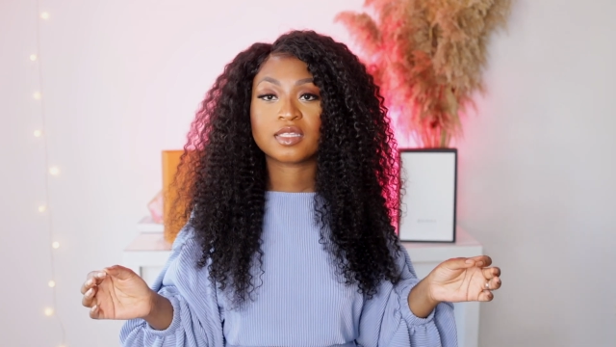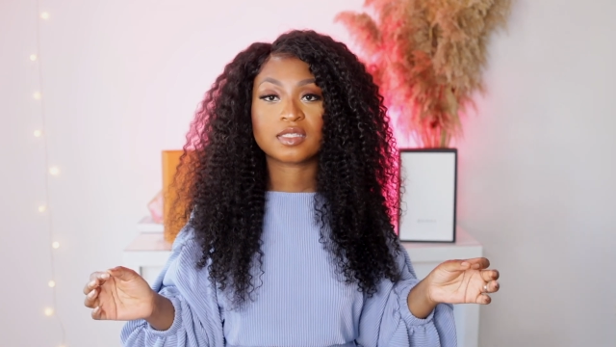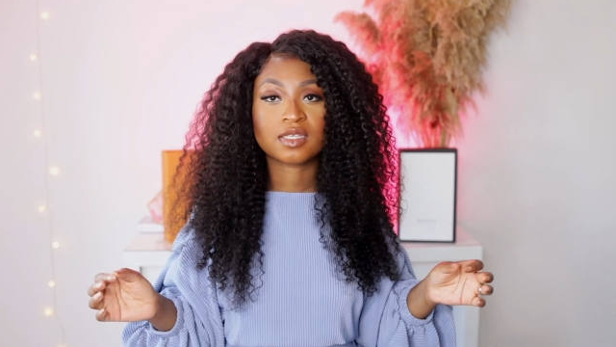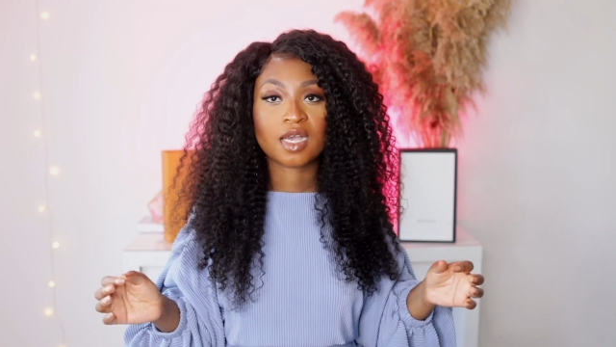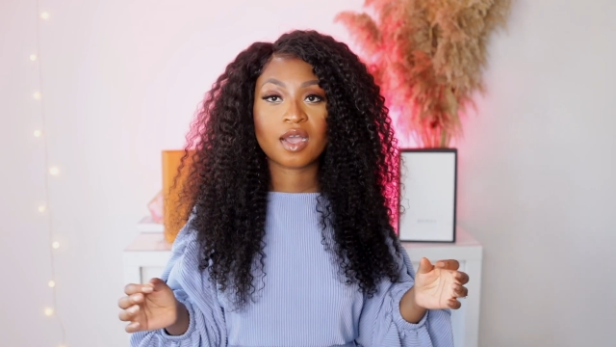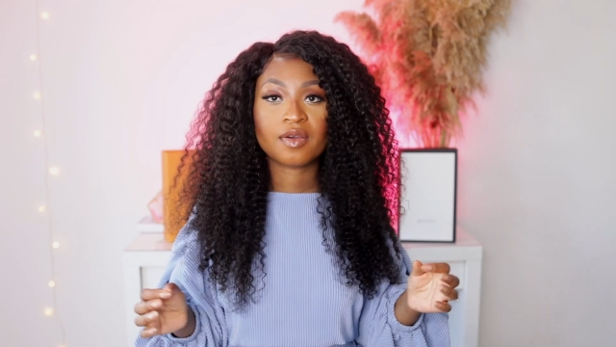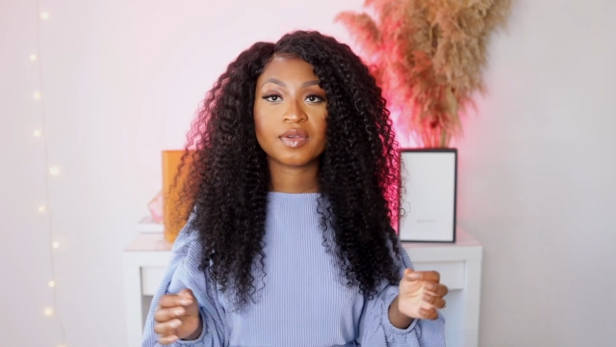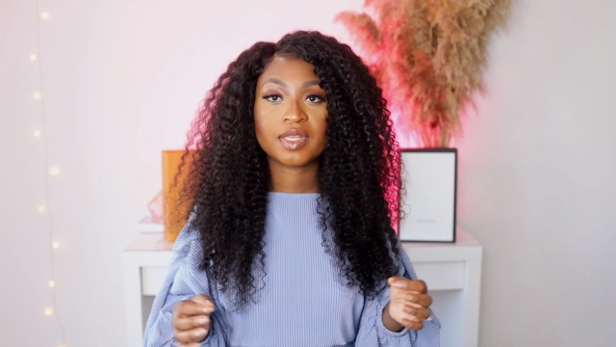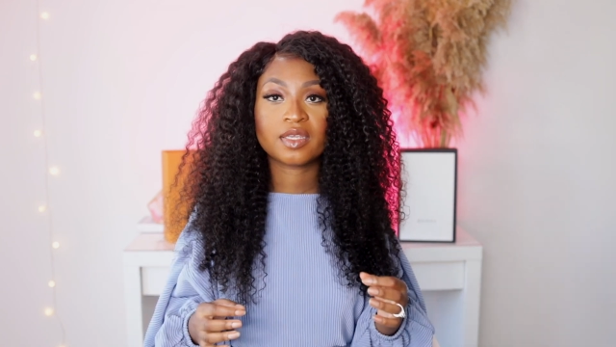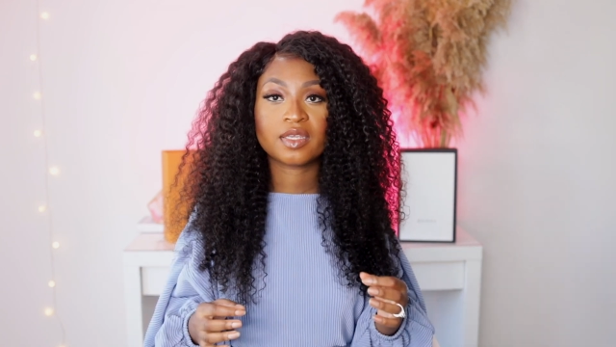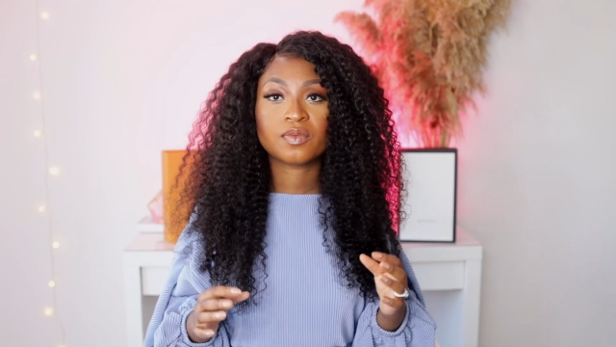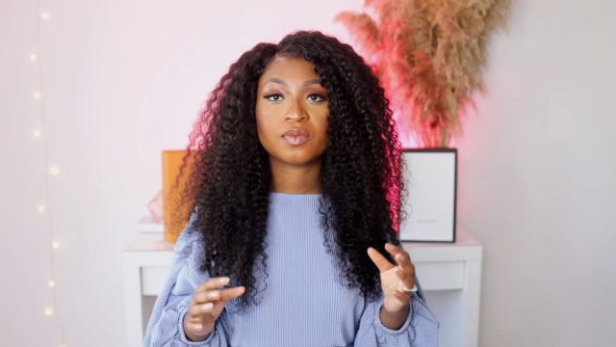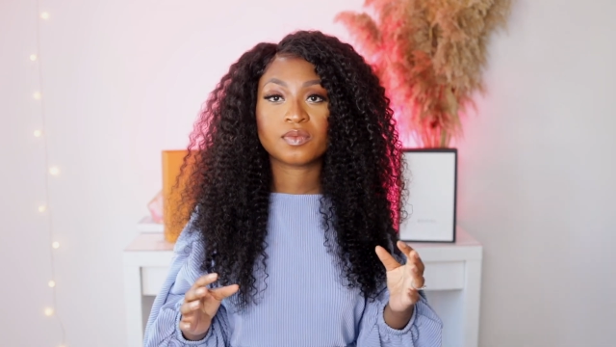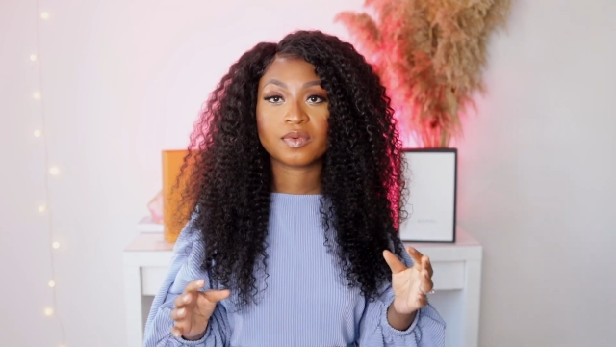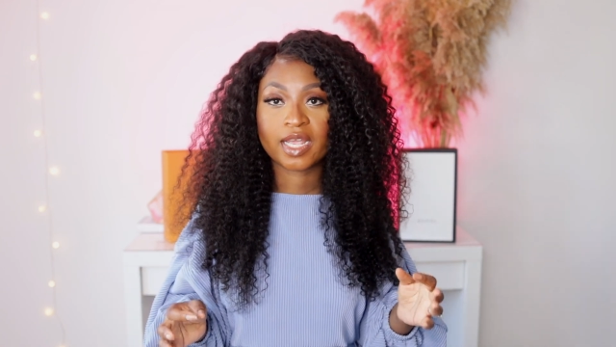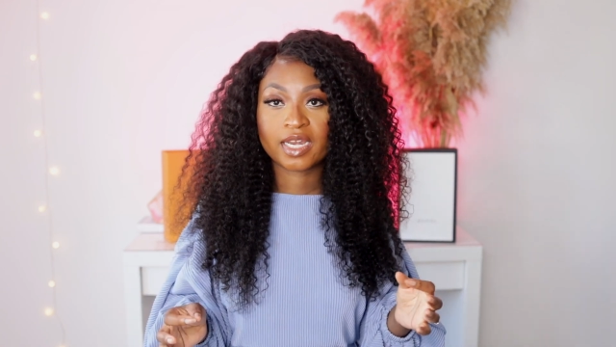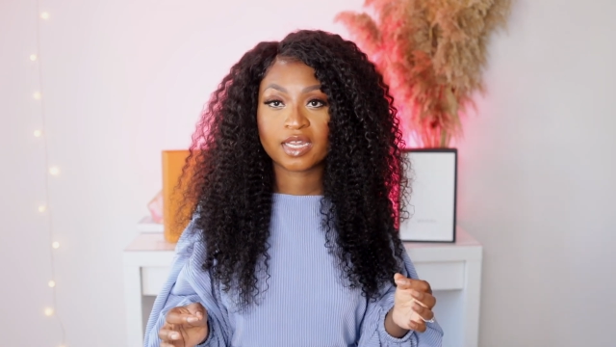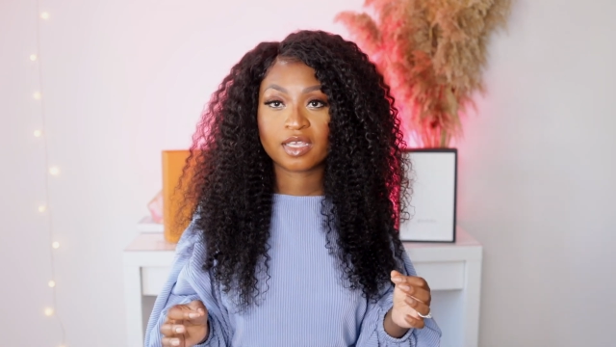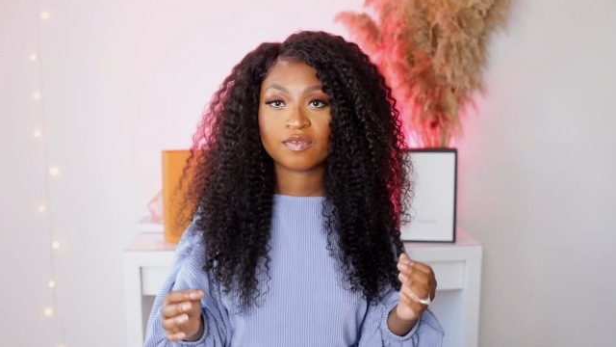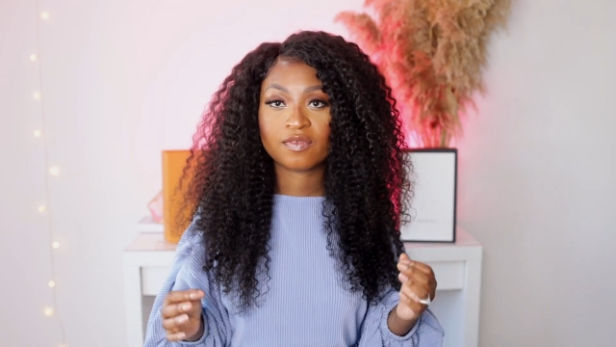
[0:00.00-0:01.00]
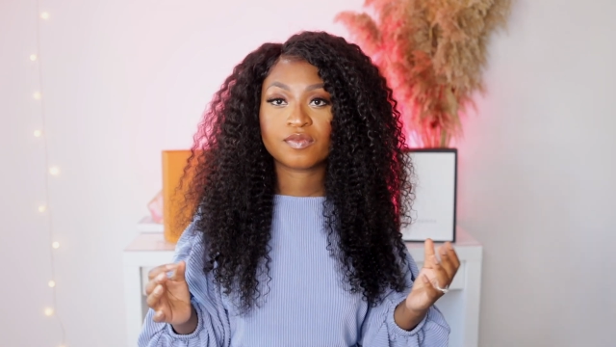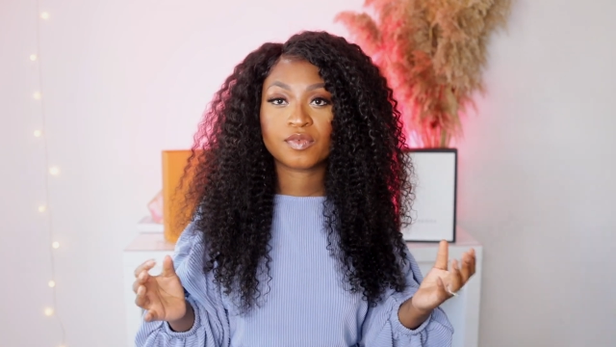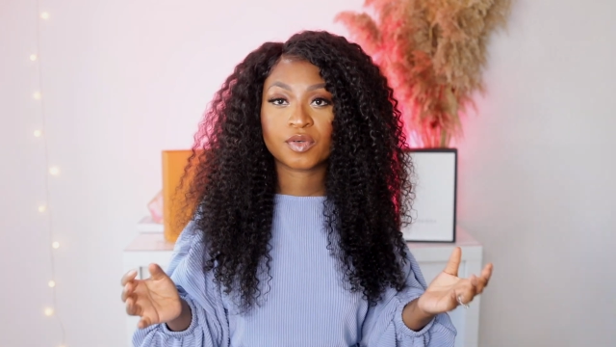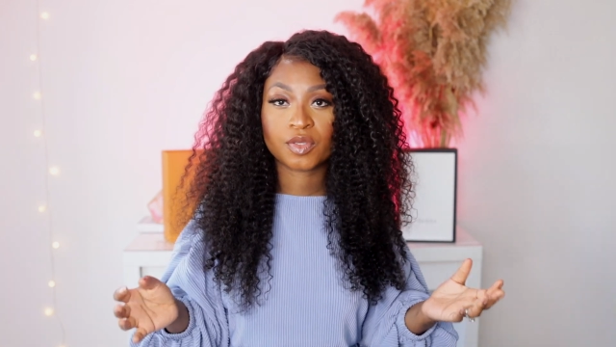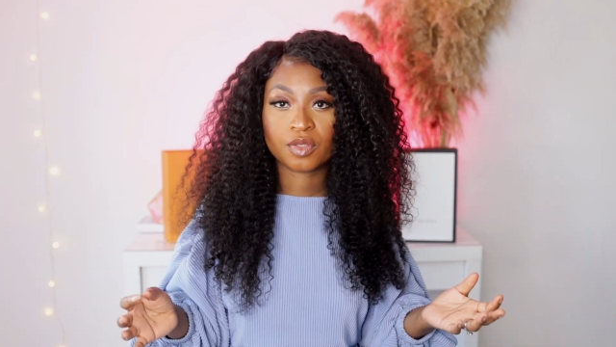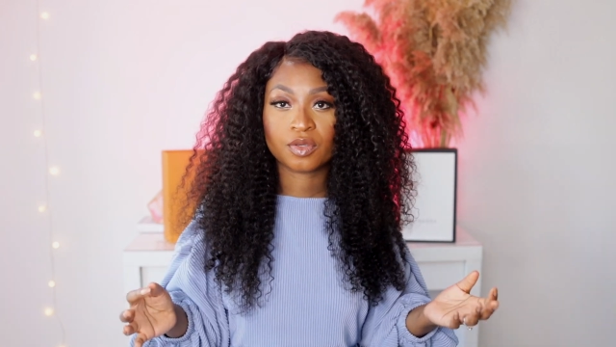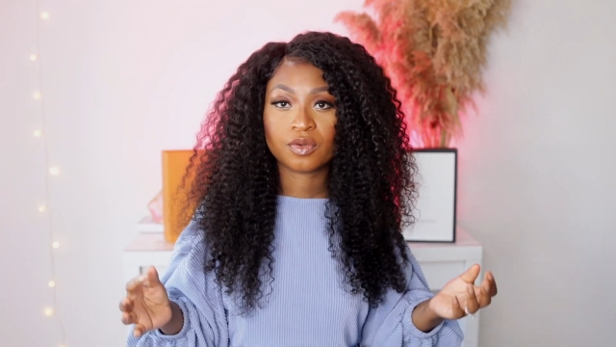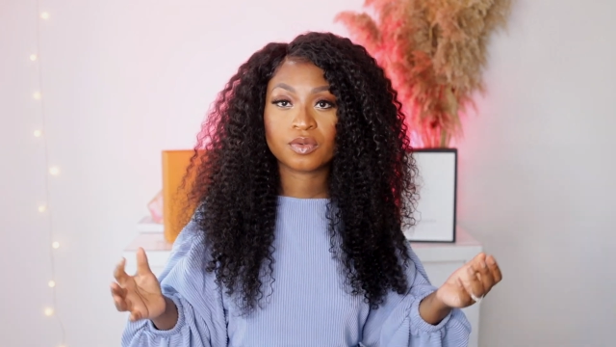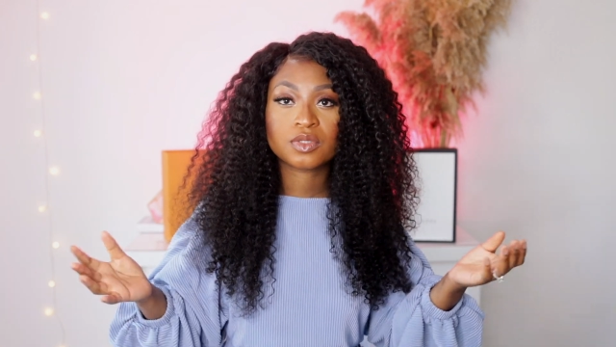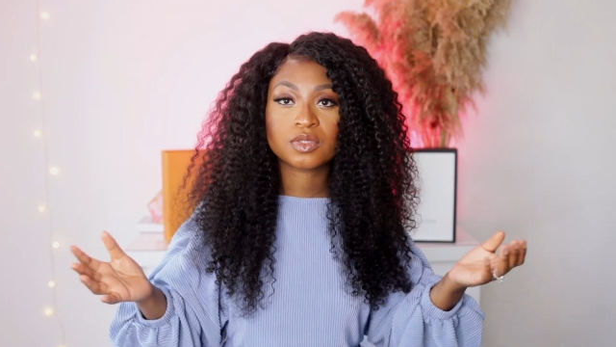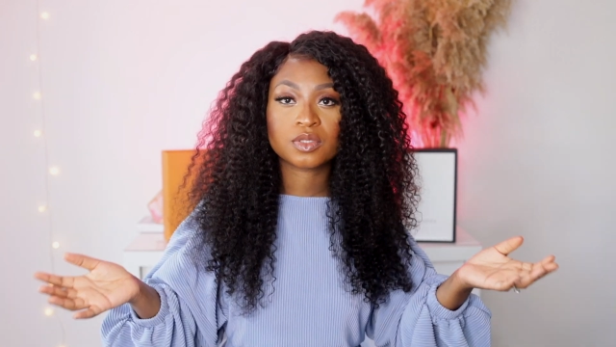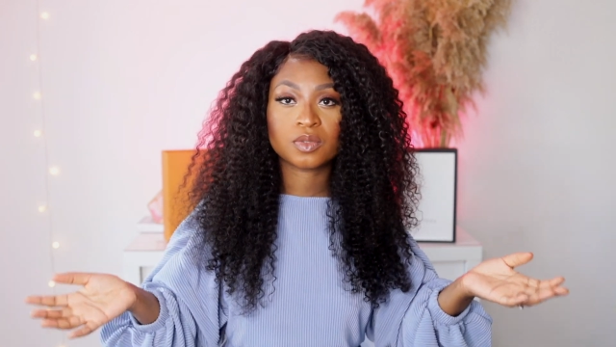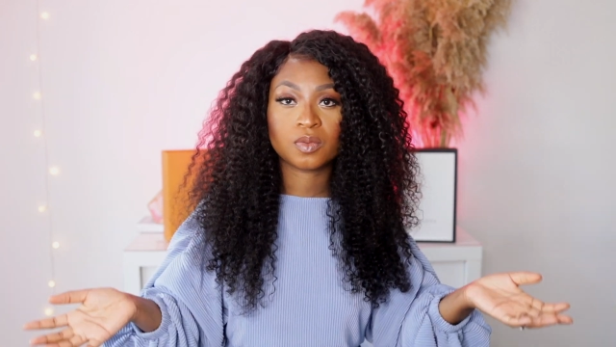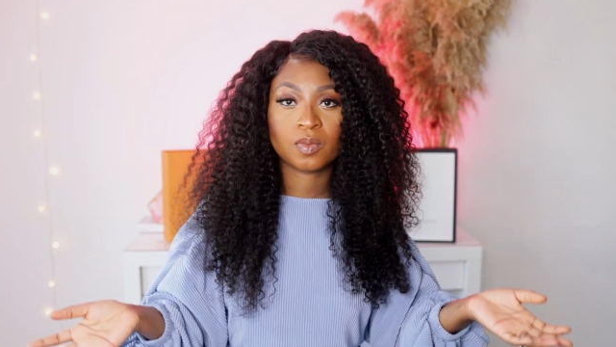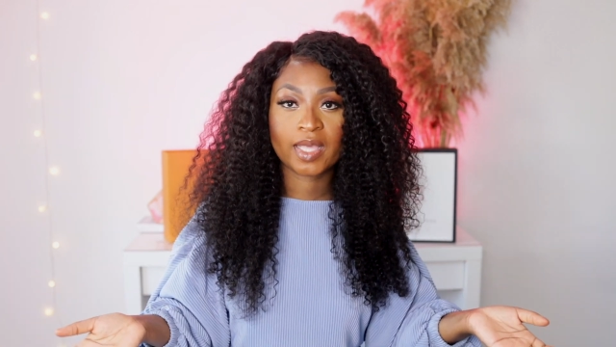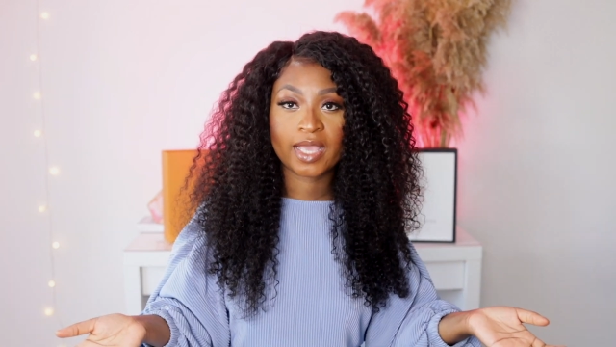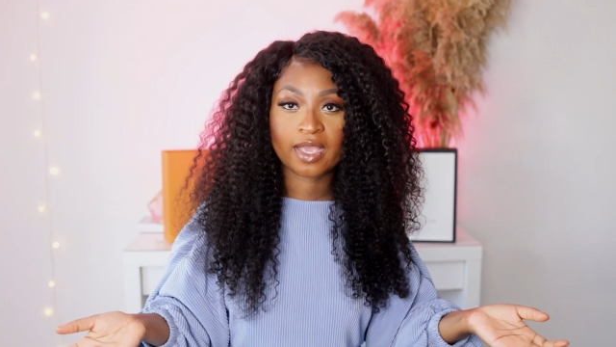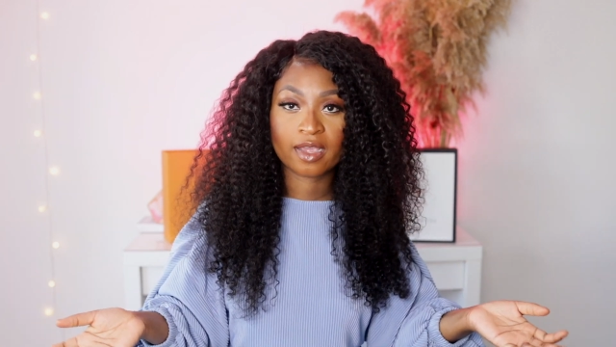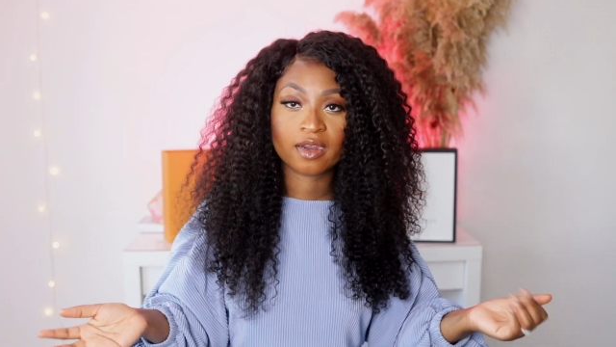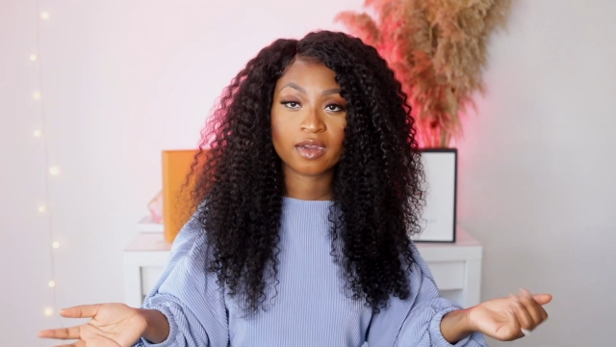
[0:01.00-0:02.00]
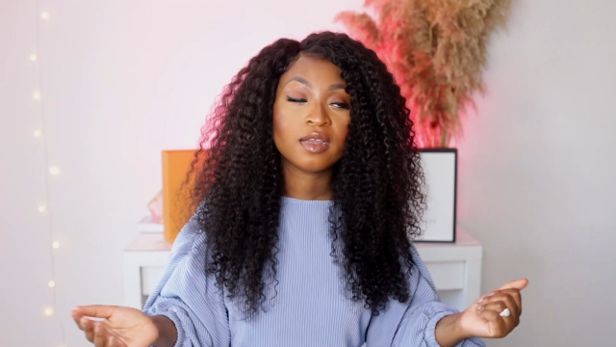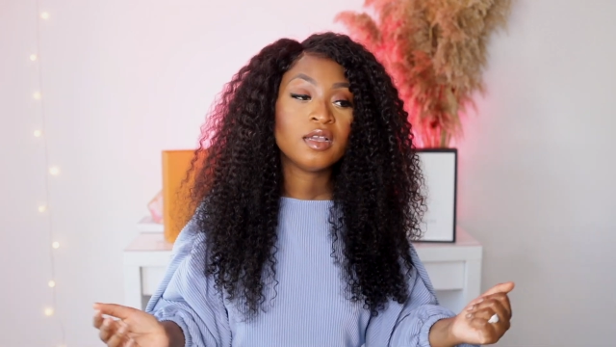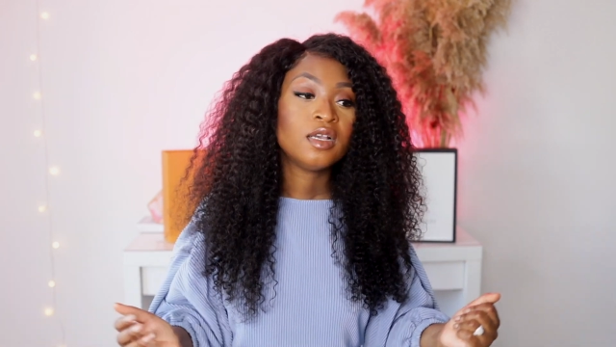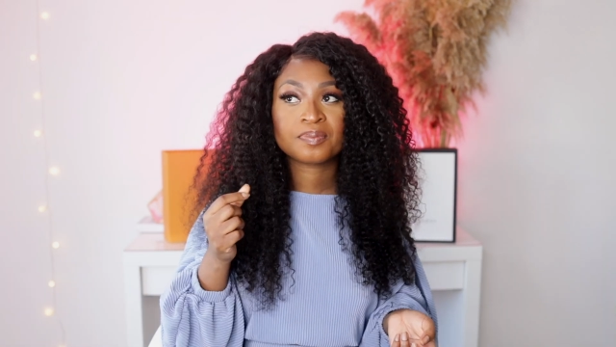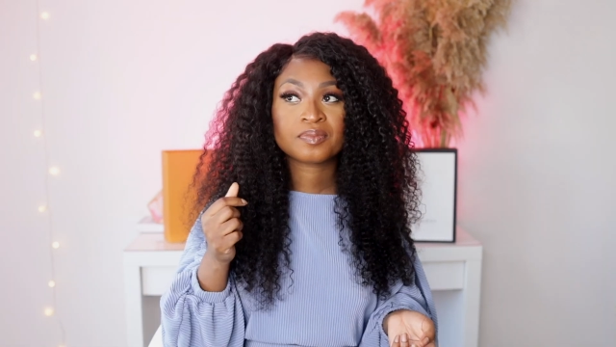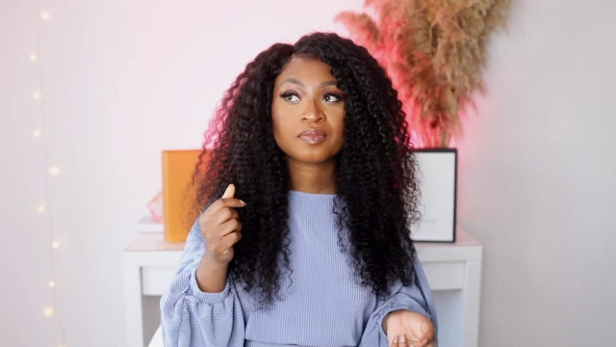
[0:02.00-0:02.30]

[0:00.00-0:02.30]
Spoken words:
already ready for you to wear.